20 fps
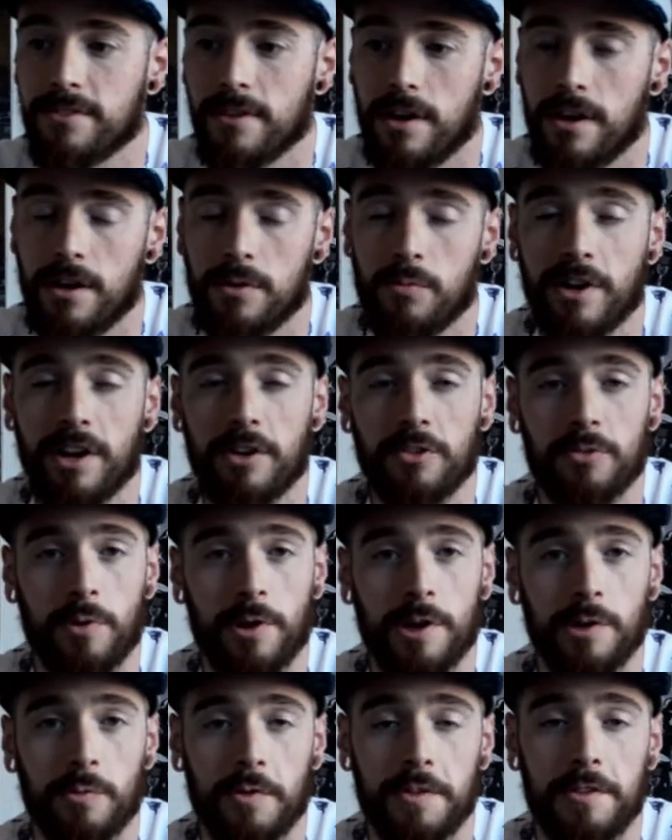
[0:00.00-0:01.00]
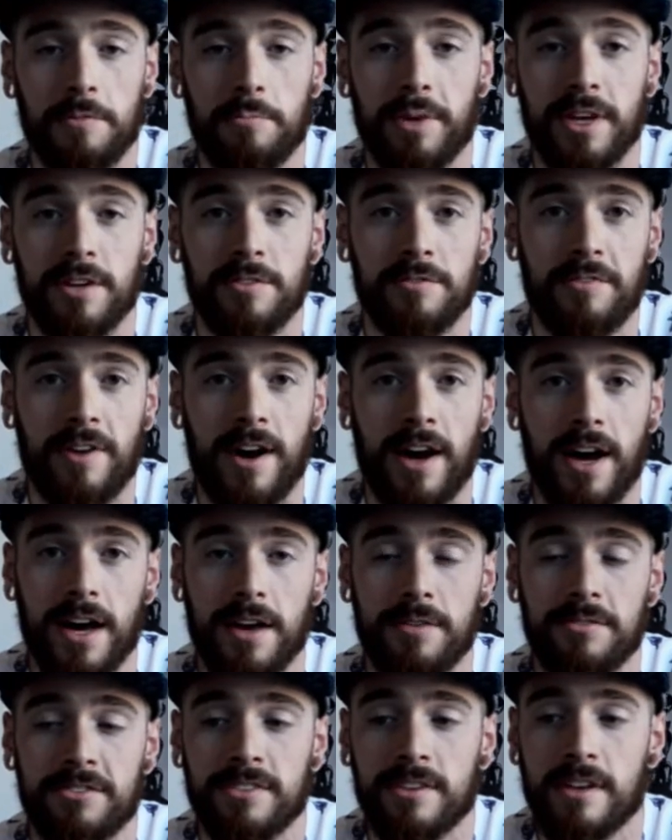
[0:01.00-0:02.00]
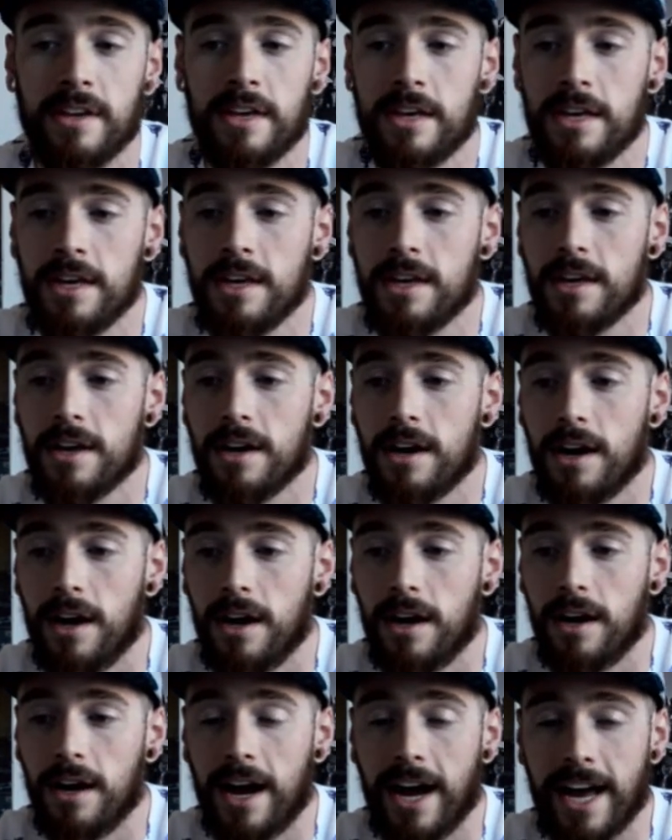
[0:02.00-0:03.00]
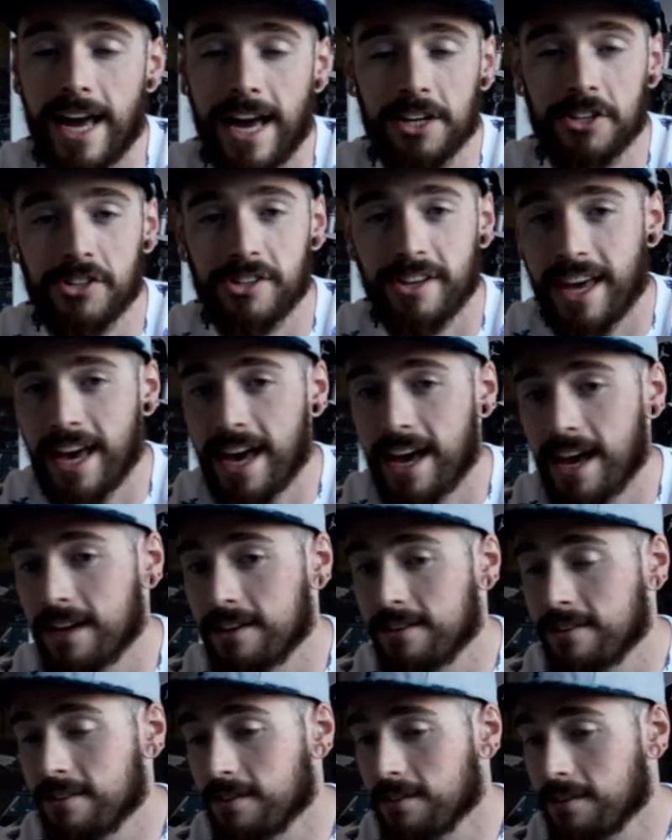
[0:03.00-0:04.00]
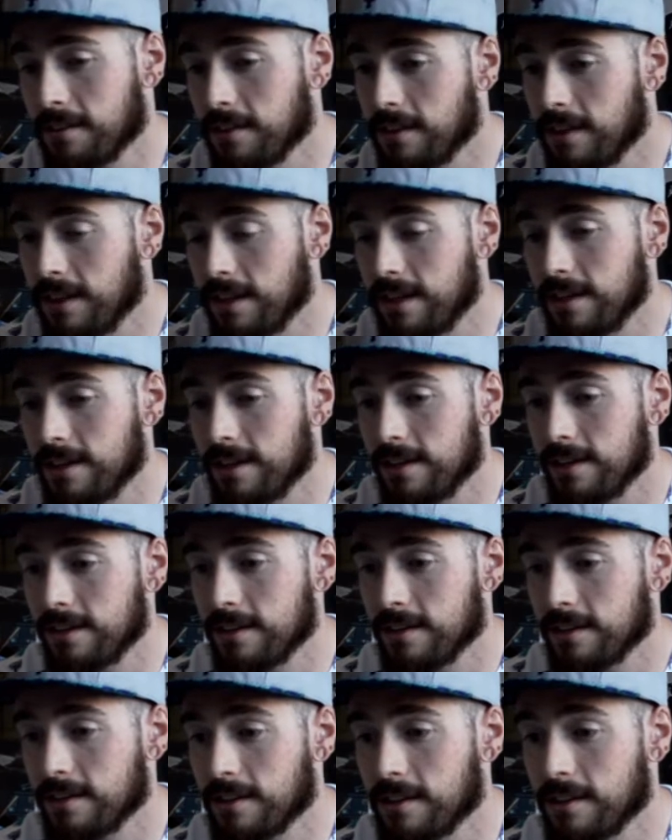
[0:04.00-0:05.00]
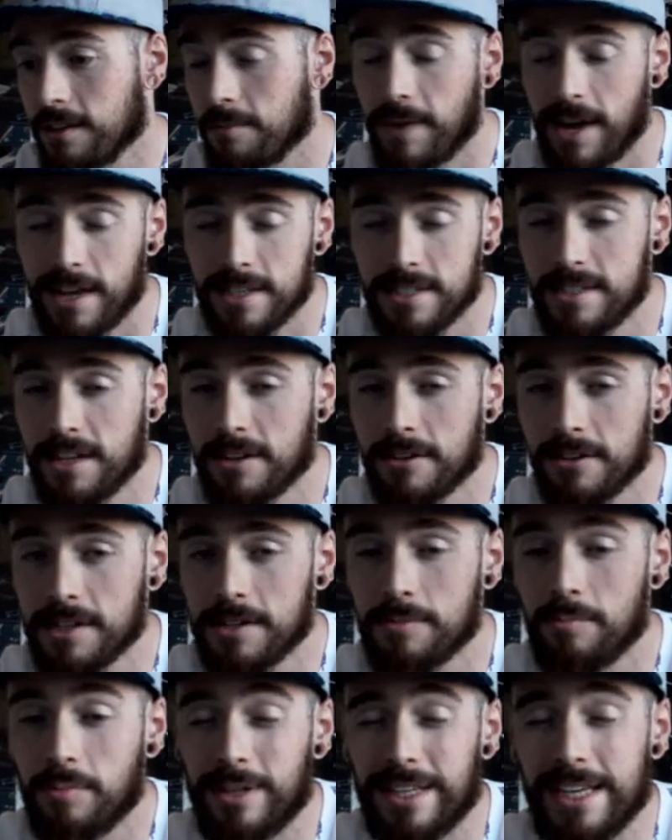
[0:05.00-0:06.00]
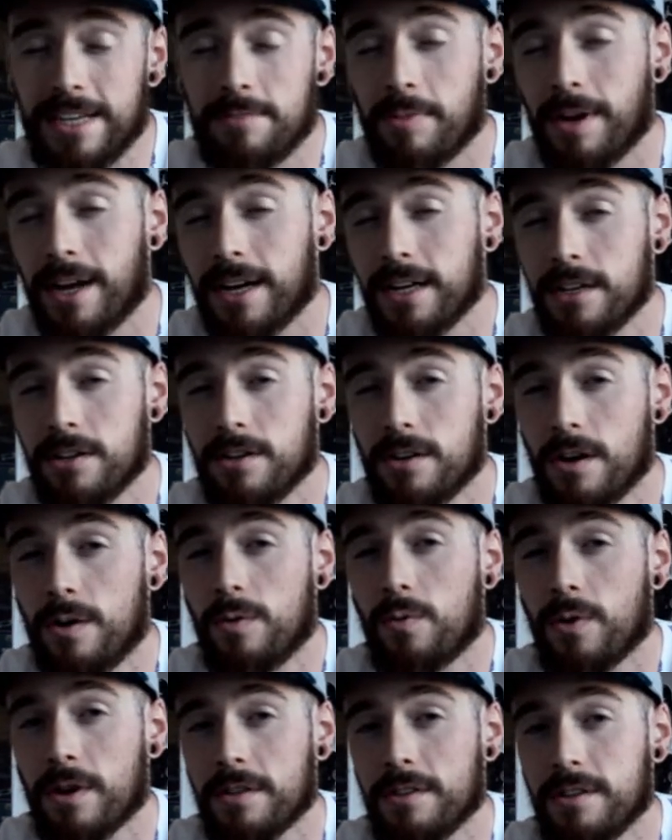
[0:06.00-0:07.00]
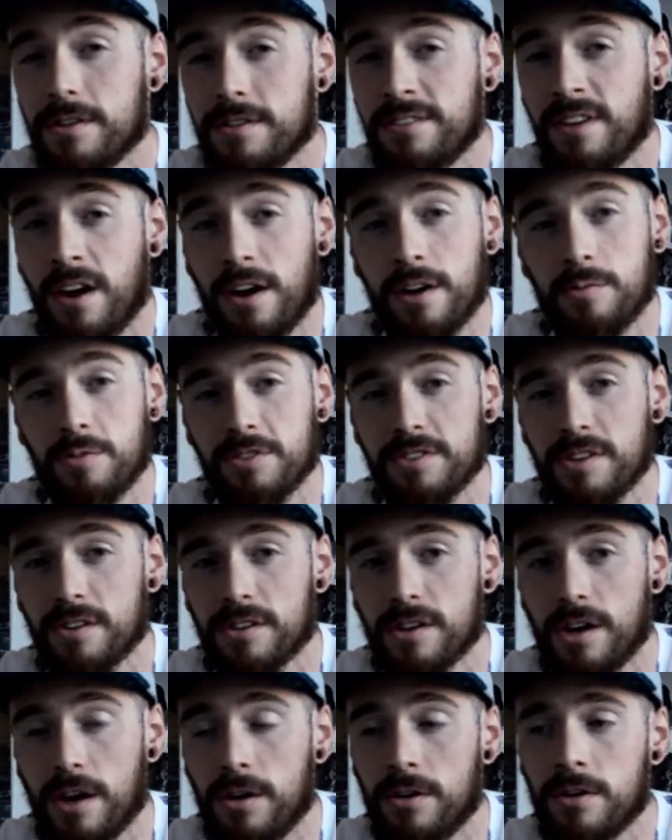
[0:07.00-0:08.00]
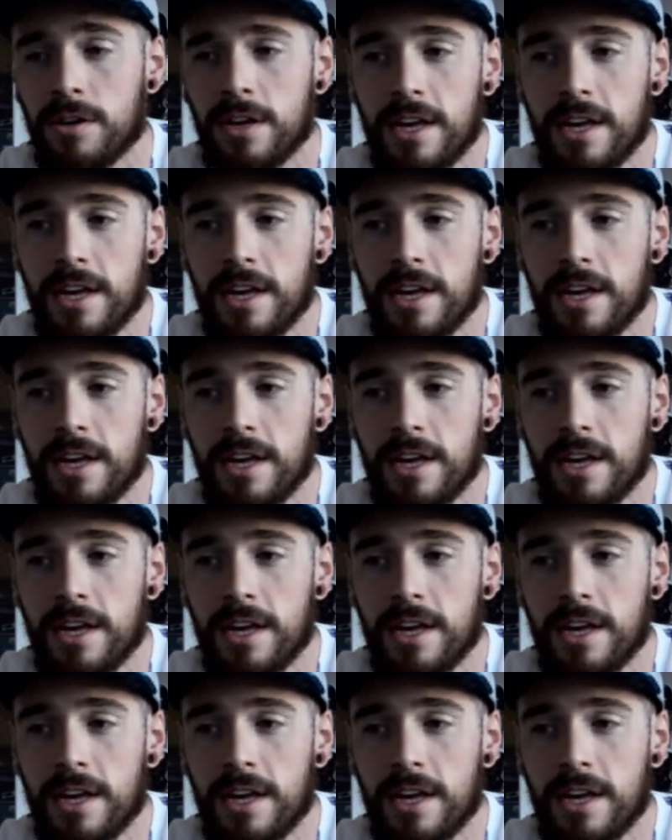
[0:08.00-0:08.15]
When I was working with the Bin 5s, I actually had the mask nearly complete, but I didn't know where the tongue was going to go.